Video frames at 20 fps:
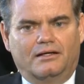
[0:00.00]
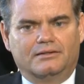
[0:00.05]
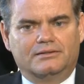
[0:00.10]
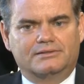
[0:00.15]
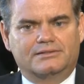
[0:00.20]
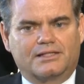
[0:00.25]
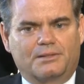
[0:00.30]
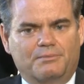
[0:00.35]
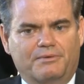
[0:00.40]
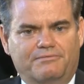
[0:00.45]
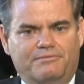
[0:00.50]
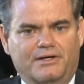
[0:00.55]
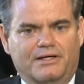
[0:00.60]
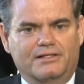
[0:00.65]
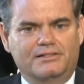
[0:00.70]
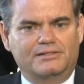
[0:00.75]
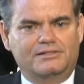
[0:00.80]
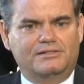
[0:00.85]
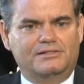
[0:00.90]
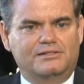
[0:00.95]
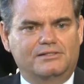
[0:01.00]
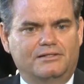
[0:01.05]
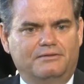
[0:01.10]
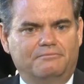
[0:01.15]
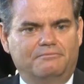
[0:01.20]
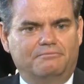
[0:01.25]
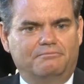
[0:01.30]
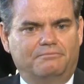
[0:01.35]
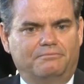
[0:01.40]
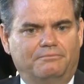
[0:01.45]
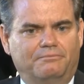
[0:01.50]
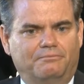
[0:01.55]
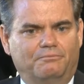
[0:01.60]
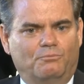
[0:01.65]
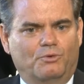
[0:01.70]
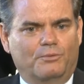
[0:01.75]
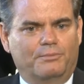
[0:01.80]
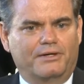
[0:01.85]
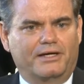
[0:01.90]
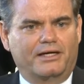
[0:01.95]
some of us
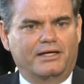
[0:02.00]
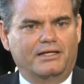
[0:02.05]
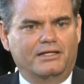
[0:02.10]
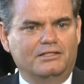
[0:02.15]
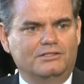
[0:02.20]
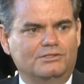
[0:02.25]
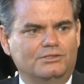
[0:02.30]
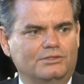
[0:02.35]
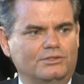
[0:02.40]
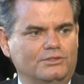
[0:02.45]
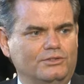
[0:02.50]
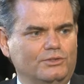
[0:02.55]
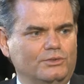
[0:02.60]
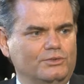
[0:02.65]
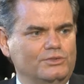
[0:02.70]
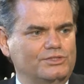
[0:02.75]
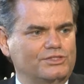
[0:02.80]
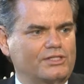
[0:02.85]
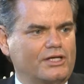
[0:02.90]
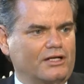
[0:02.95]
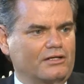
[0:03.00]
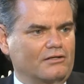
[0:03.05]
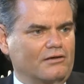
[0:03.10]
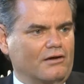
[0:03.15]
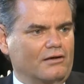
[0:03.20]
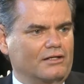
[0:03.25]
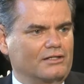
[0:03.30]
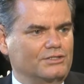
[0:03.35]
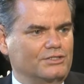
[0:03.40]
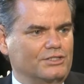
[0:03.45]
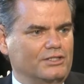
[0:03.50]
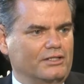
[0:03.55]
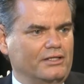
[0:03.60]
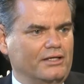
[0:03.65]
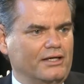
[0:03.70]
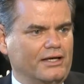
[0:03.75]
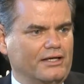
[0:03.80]
were beginning to use technology